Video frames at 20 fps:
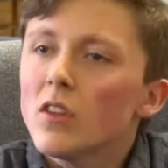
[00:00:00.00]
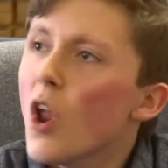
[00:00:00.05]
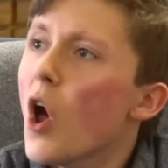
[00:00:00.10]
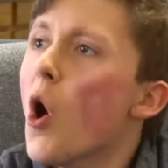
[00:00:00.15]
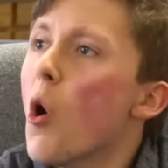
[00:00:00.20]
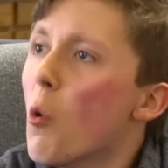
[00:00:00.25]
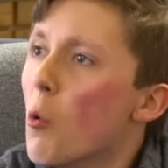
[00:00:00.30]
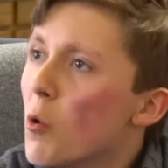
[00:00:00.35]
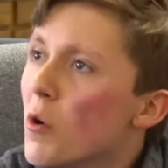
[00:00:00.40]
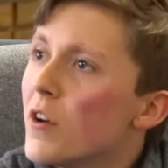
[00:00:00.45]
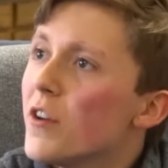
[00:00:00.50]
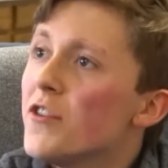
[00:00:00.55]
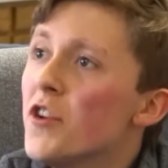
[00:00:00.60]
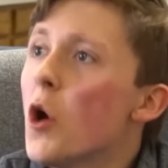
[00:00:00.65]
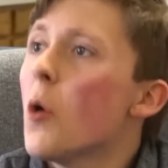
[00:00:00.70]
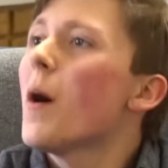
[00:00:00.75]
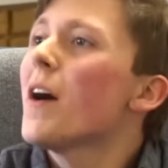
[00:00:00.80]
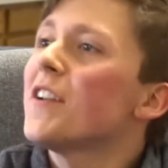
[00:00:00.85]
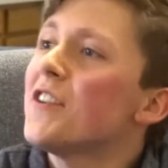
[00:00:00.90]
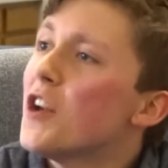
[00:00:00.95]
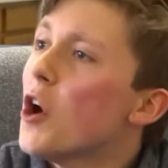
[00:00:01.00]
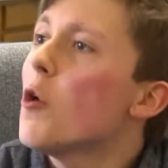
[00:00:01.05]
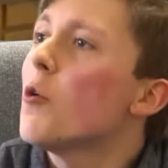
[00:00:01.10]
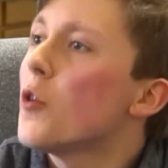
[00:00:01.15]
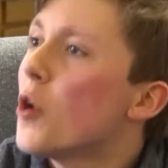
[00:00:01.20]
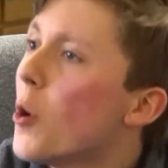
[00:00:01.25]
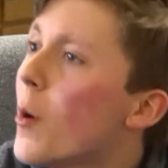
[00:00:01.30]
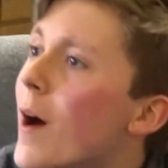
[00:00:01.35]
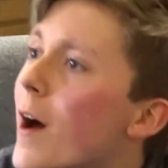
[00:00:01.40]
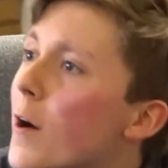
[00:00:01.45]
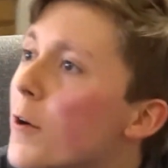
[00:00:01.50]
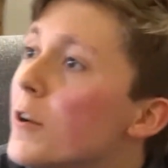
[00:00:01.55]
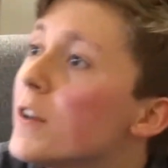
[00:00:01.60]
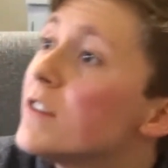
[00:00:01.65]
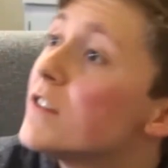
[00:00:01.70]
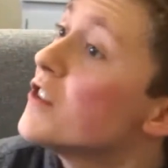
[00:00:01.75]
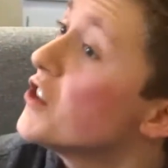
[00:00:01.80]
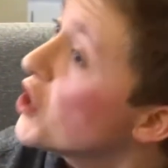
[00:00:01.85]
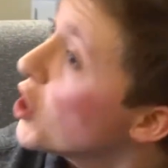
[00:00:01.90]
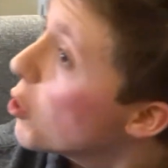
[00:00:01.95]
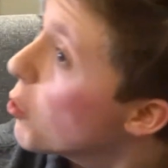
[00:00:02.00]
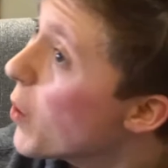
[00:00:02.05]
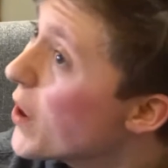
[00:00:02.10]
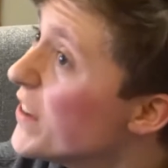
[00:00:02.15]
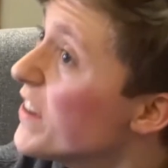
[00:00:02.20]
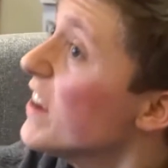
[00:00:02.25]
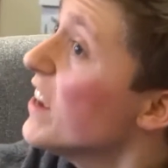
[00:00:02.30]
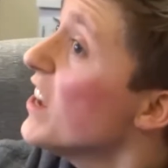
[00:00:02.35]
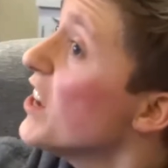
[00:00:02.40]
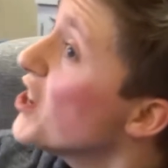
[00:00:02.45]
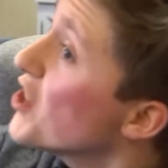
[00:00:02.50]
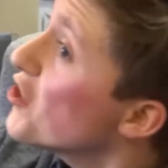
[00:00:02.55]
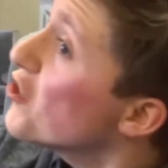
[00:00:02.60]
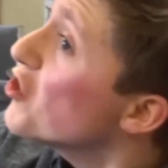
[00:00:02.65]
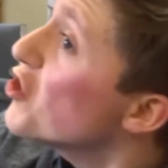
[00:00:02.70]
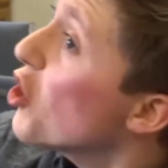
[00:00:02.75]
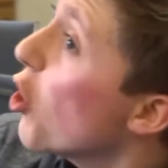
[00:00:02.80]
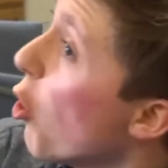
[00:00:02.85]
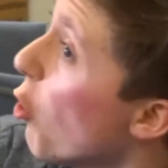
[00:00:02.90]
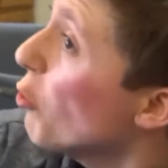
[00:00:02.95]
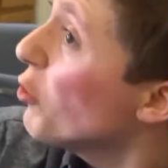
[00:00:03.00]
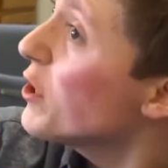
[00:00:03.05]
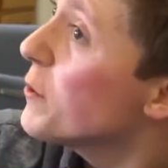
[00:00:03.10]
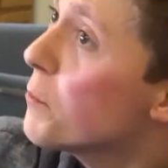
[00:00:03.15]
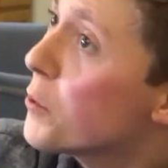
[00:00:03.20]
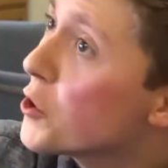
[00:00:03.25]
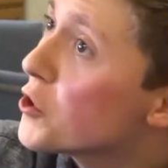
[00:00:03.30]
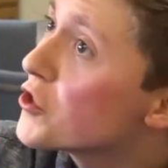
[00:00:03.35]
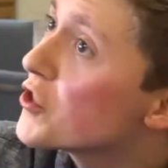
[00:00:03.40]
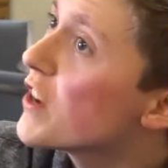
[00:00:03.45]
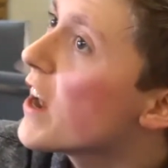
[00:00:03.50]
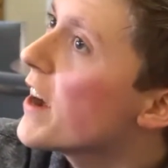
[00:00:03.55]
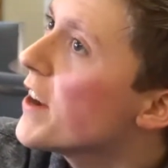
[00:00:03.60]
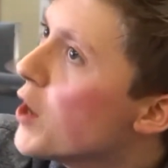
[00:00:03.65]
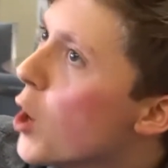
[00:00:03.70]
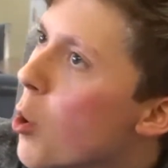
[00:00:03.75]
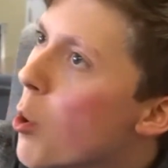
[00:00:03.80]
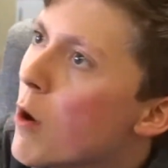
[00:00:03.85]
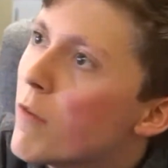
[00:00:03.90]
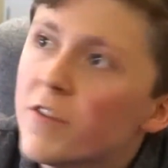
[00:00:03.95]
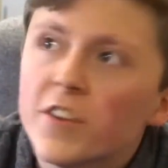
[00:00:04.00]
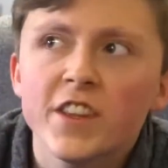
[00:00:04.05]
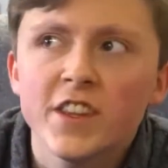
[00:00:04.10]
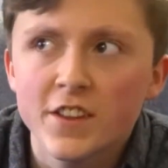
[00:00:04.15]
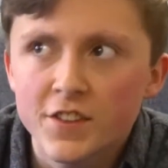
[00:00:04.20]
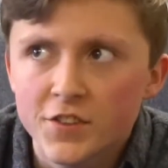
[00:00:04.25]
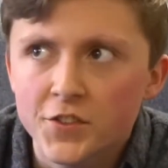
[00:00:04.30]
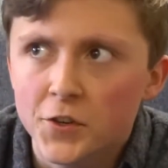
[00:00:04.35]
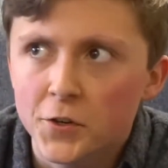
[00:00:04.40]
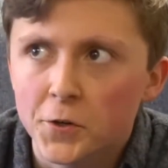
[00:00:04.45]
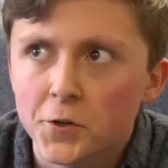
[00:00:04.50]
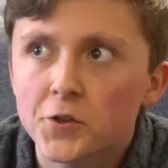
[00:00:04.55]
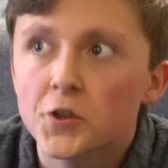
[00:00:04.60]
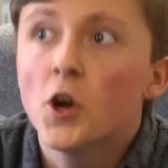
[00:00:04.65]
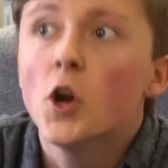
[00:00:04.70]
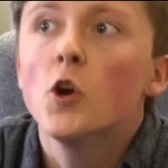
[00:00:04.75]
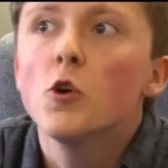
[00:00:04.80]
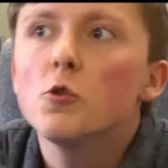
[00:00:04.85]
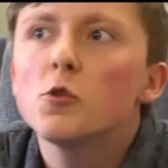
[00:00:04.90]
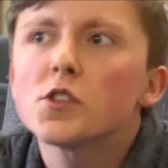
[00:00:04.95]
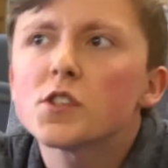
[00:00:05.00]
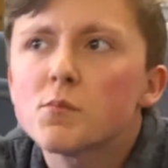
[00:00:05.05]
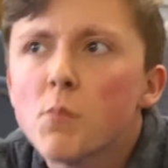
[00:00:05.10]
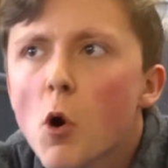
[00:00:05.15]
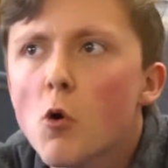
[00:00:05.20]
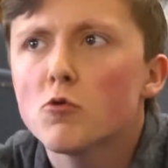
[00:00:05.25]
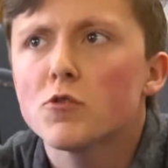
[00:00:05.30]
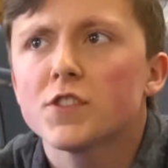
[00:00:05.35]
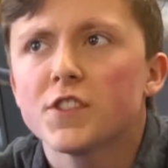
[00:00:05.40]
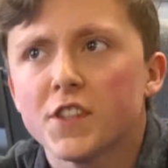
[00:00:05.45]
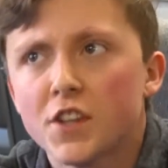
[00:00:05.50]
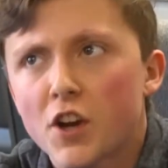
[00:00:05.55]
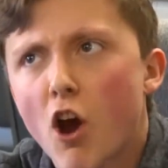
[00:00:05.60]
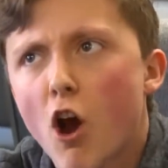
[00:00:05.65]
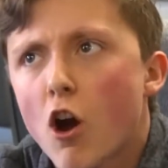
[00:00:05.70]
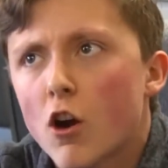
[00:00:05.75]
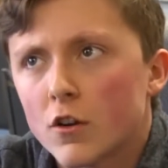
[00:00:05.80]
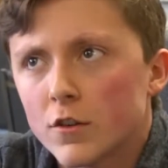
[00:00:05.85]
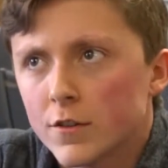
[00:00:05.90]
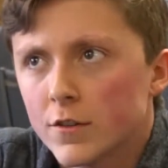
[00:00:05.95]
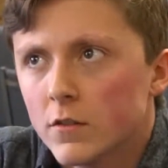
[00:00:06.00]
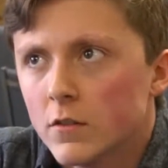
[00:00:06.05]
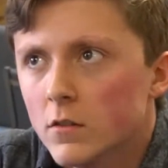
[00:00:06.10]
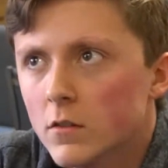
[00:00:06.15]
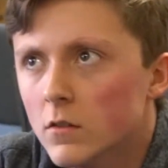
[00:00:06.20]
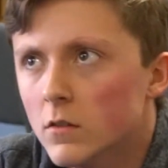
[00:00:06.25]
No, no, I don't know how it is. And you know what? You're the only person I know of in this church who smokes cigars.